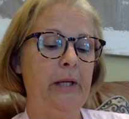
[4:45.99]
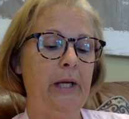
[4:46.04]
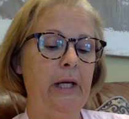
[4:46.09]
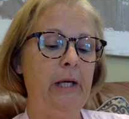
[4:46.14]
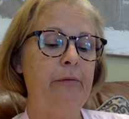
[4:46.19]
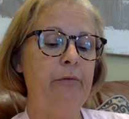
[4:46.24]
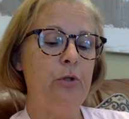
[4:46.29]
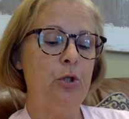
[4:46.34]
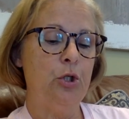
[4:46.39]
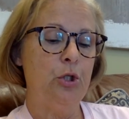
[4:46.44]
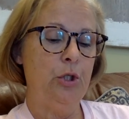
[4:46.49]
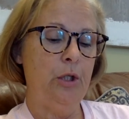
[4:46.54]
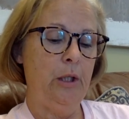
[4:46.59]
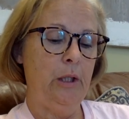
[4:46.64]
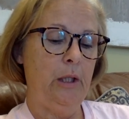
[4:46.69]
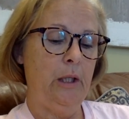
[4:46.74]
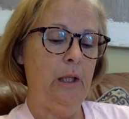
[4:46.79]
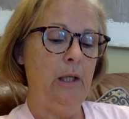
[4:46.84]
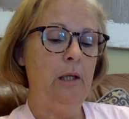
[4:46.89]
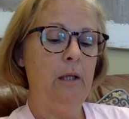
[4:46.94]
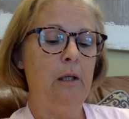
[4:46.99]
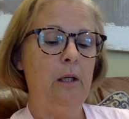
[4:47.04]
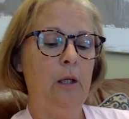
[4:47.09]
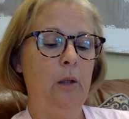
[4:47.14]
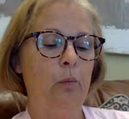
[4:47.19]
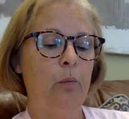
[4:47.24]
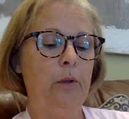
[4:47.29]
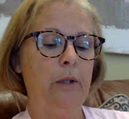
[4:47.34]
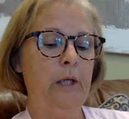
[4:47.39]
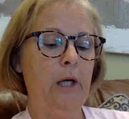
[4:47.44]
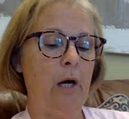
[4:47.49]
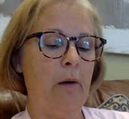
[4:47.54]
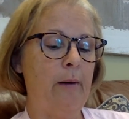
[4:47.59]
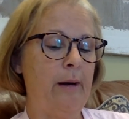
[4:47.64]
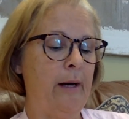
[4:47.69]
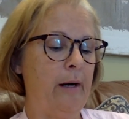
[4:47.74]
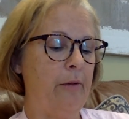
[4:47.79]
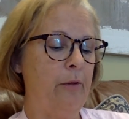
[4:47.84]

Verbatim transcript: even she, would go out